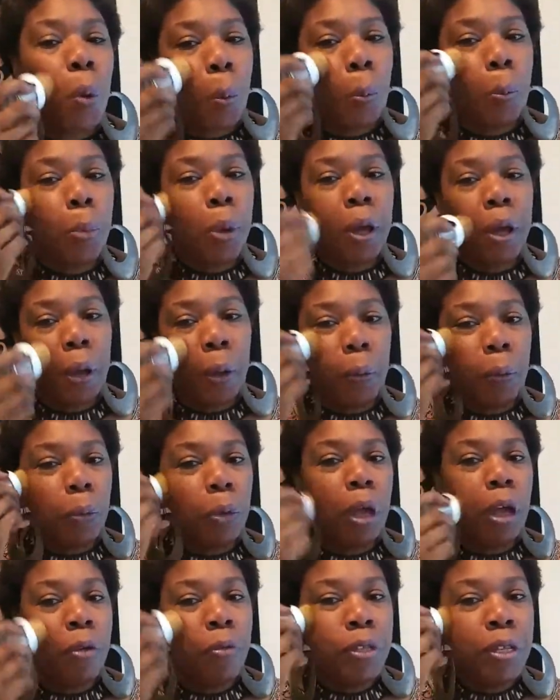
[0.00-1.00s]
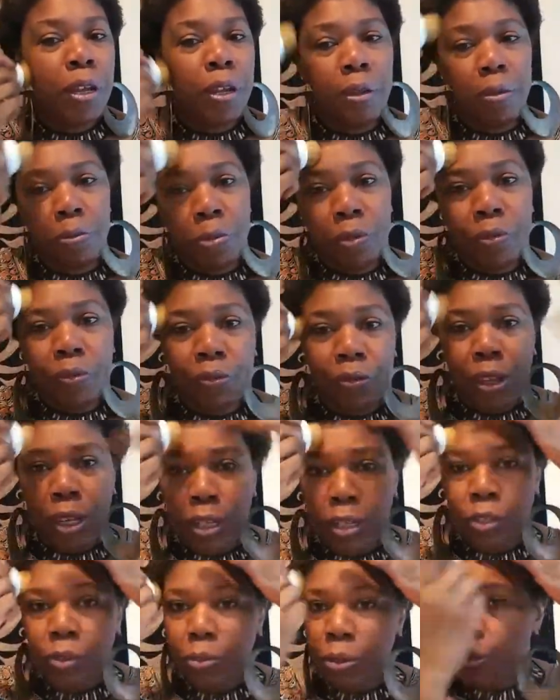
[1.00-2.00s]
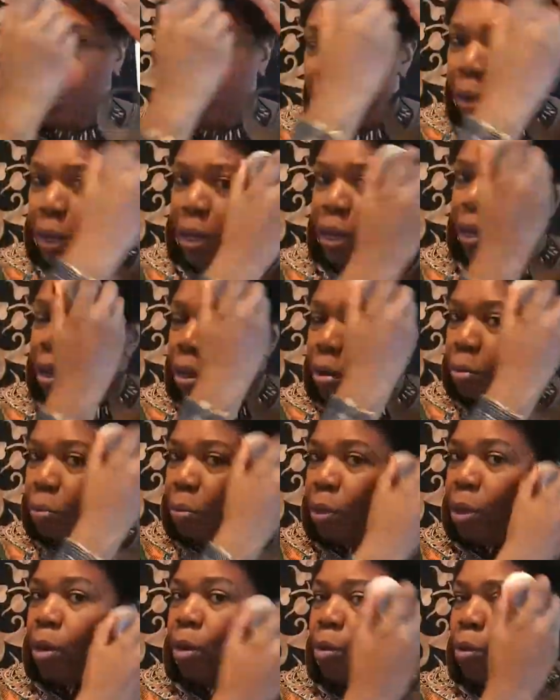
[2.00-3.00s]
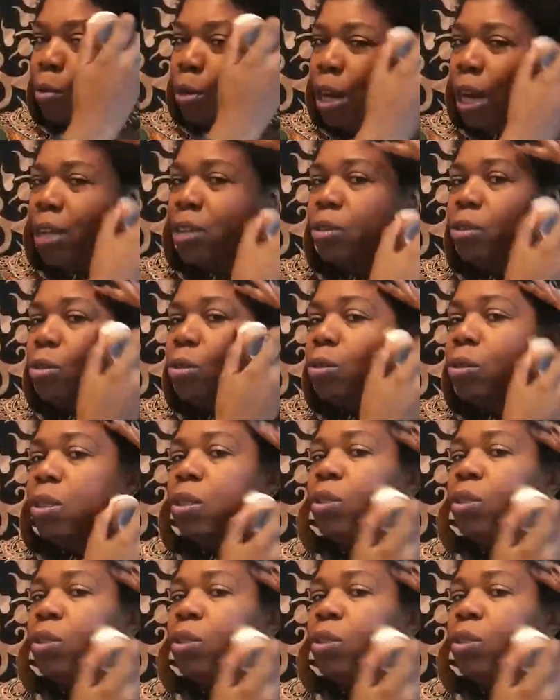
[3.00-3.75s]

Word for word: but every time you finish with your makeup, what I usually